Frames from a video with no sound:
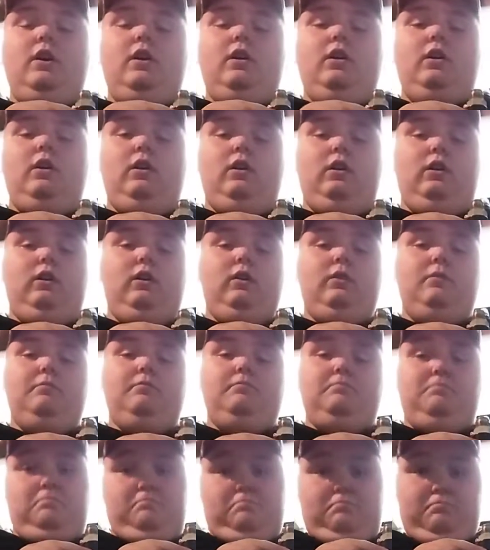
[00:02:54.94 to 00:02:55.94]
or
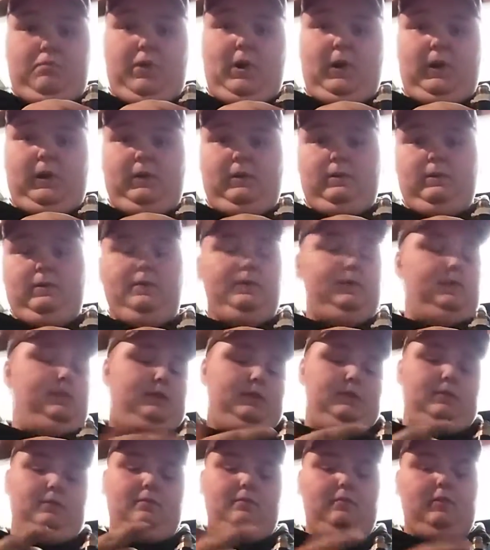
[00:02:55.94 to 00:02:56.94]
particles,
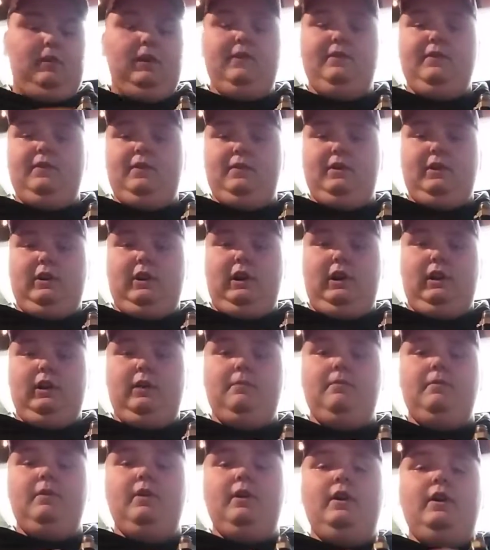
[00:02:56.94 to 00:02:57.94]
or whatever you want to call
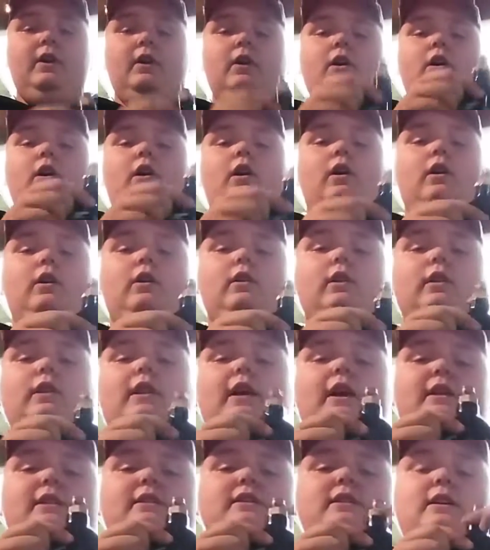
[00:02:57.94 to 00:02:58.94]
them, are
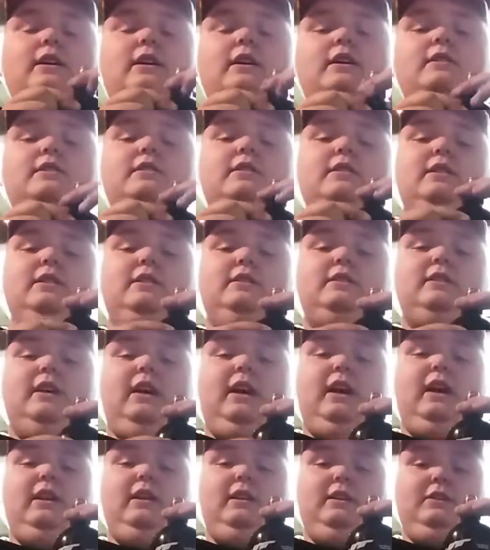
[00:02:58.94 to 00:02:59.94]
let into this
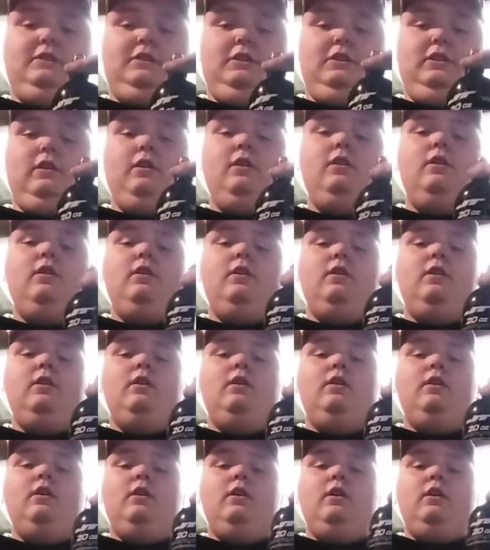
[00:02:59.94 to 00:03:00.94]
canister,
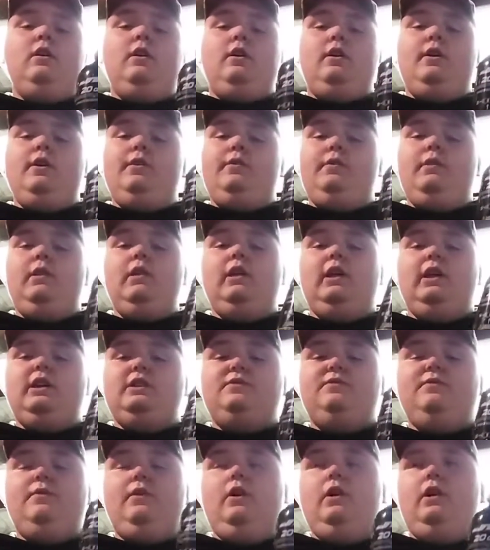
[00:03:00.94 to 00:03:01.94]
the
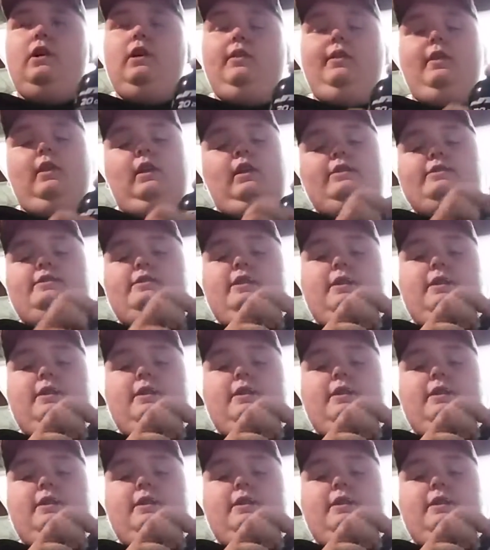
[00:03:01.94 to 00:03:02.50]
less